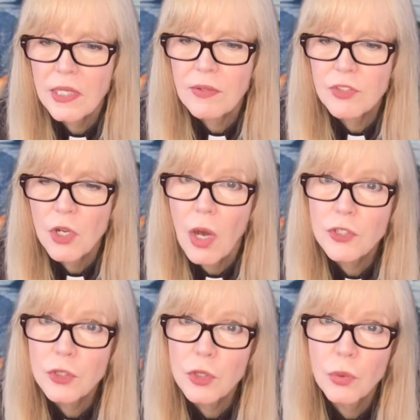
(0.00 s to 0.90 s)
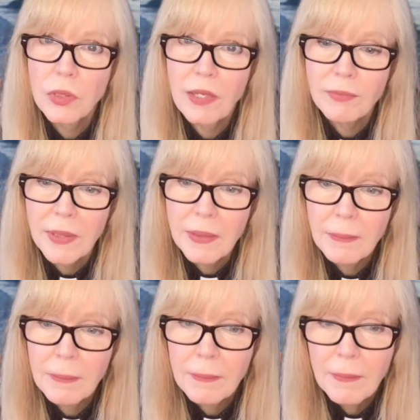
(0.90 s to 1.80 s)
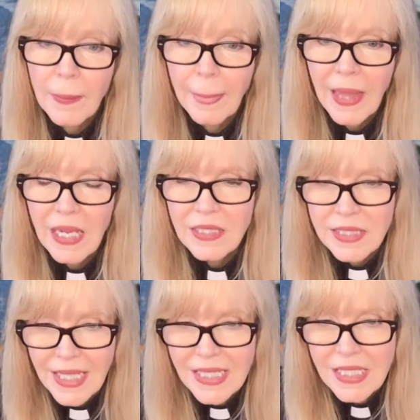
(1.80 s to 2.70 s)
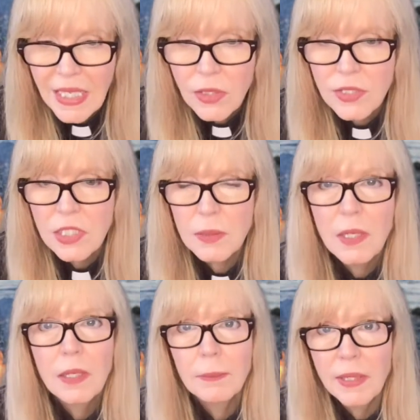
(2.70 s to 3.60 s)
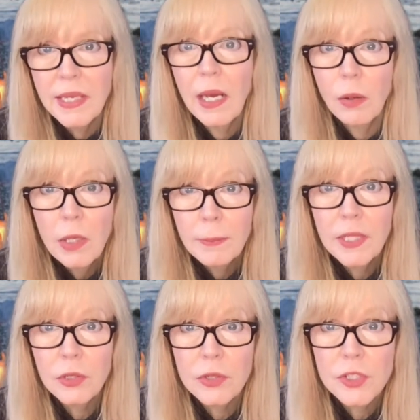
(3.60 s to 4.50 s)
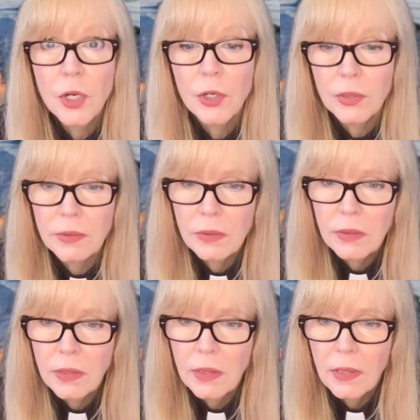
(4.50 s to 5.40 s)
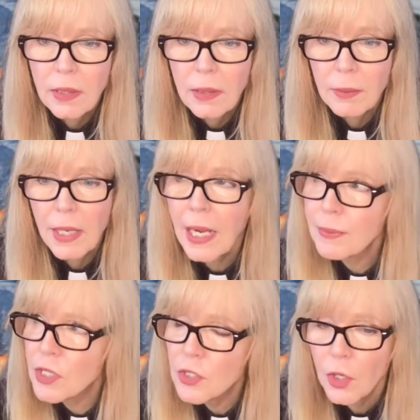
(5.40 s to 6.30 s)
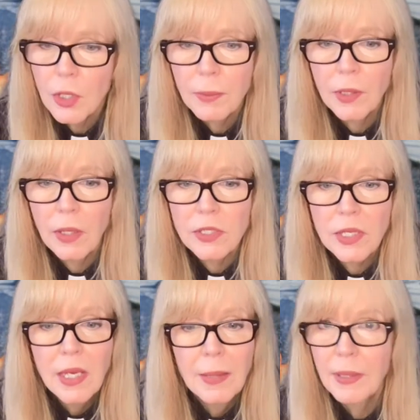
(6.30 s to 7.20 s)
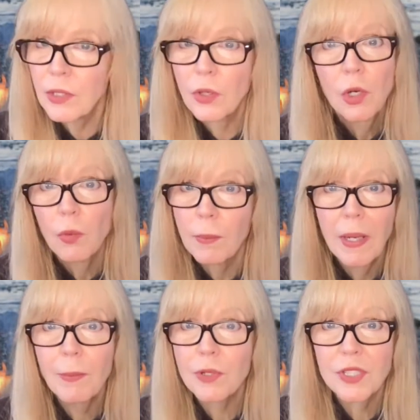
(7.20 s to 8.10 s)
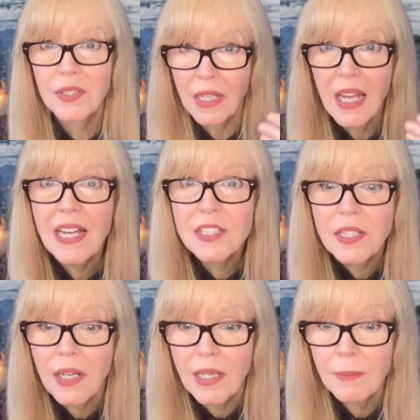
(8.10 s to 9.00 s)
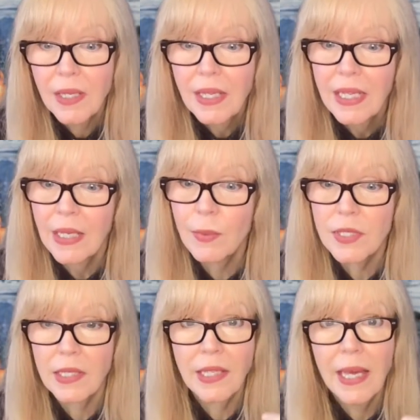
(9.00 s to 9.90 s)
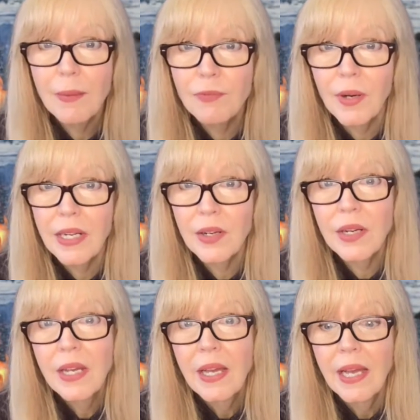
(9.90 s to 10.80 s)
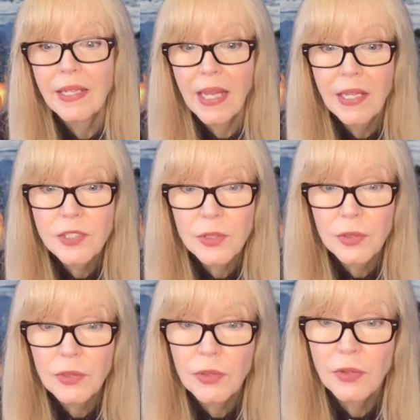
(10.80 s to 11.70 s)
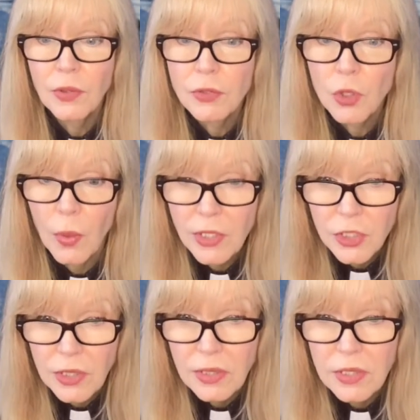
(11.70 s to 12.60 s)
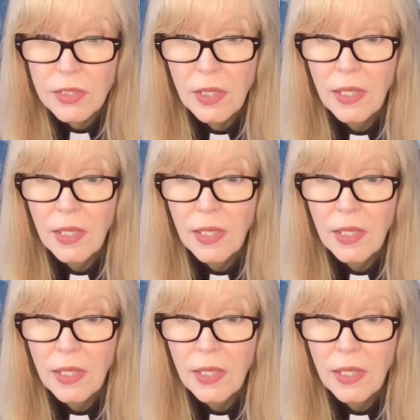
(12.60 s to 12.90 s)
of John, do you love me?" And the text tells us by now, Peter is hurt. Perhaps he's hurt because Peter remembers that the last time he was at a campfire and answered those questions,